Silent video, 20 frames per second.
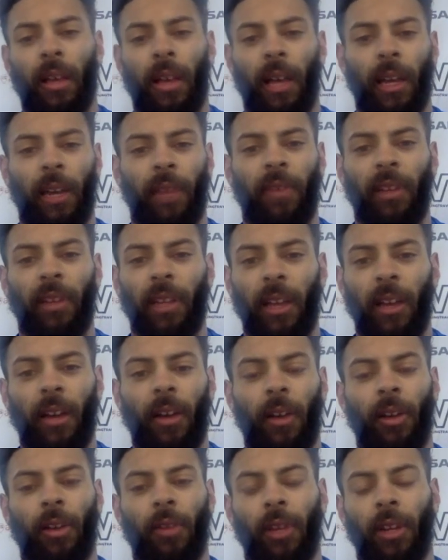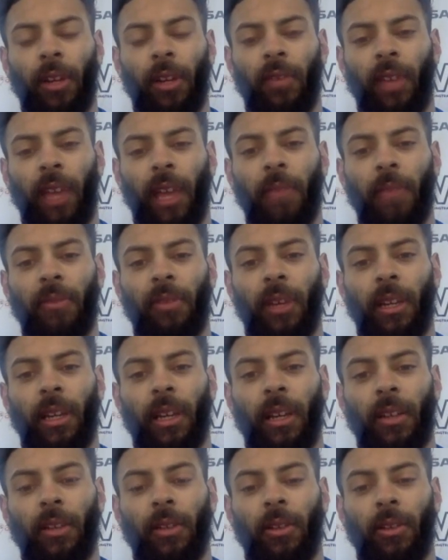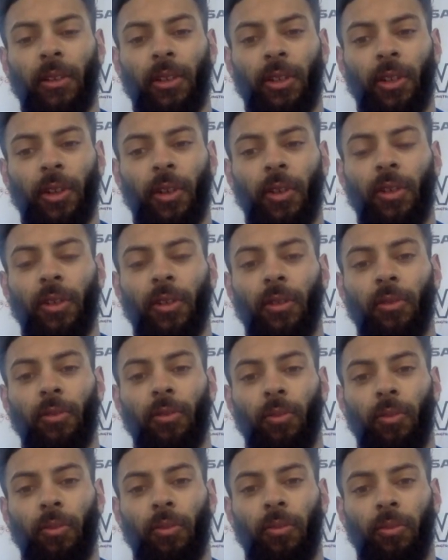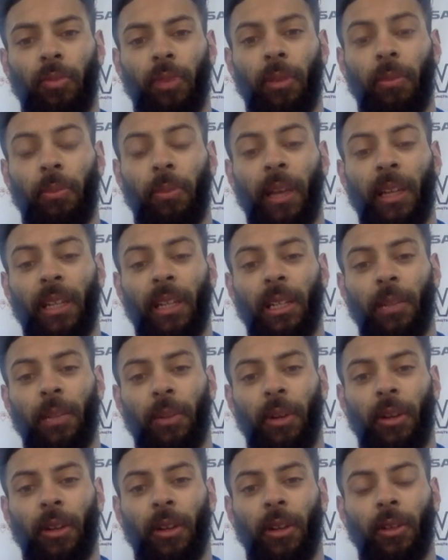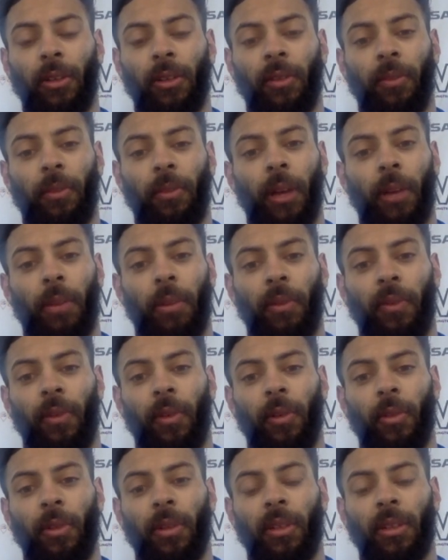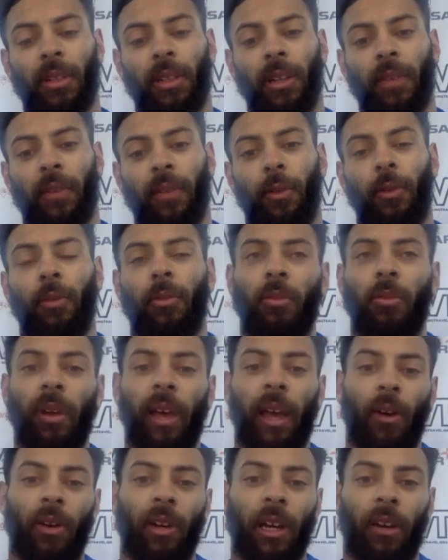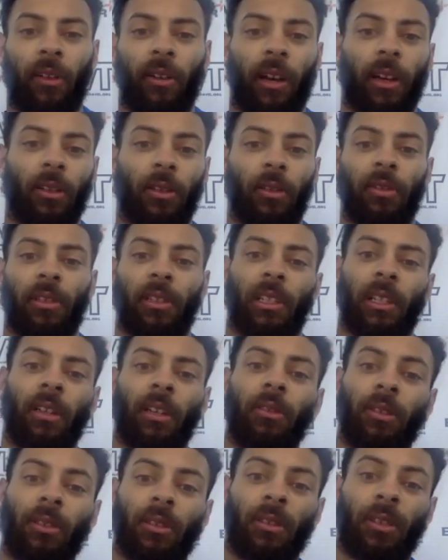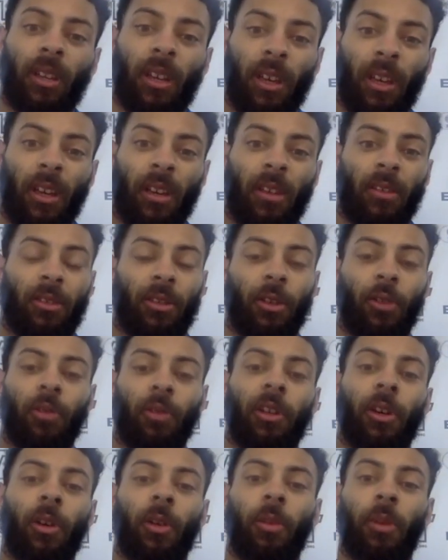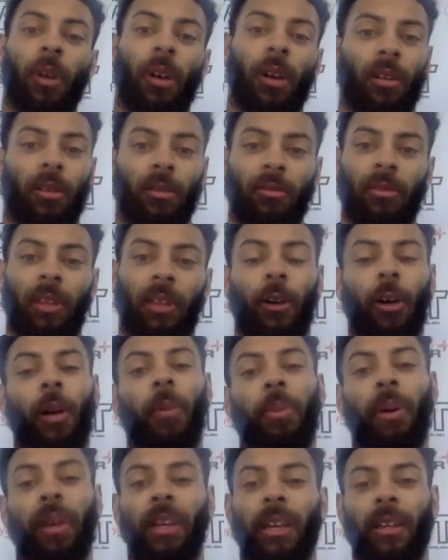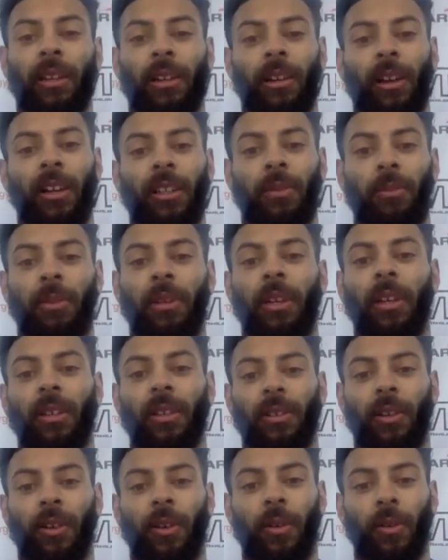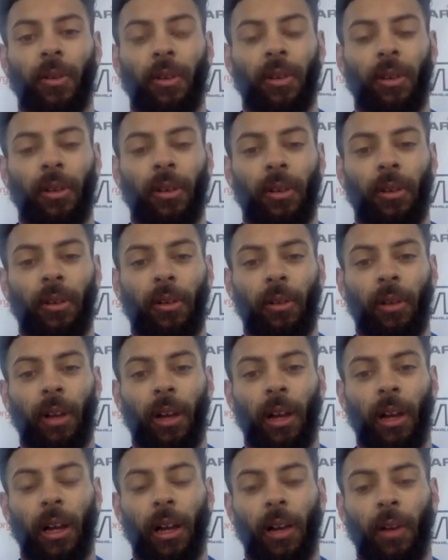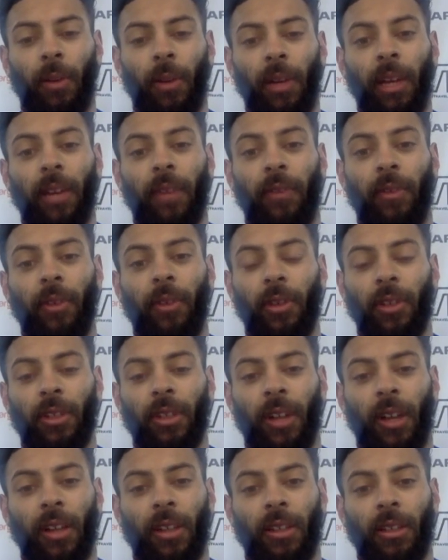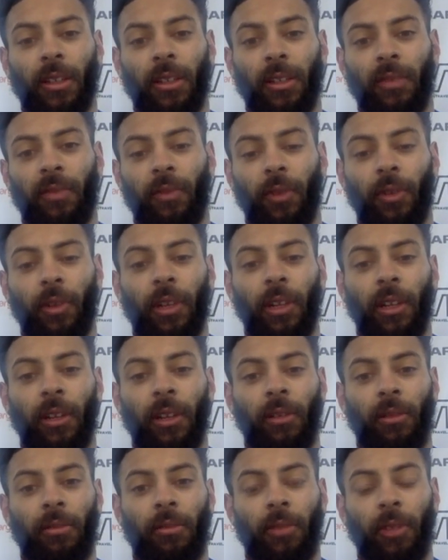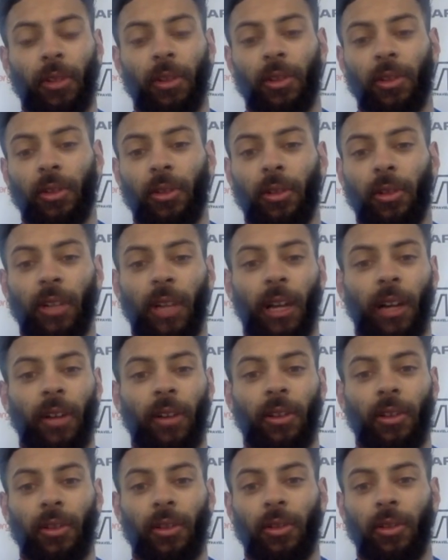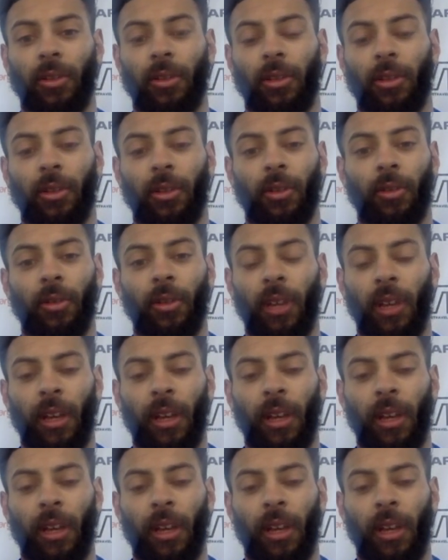And I think they're on a run of games right now. So it just shows you we've actually put in a good performance. And I thought we held our ground. Obviously, it was 2-0, but they got a penny in the last minute. So we had a few good chances. Warney could have scored, I could have scored too.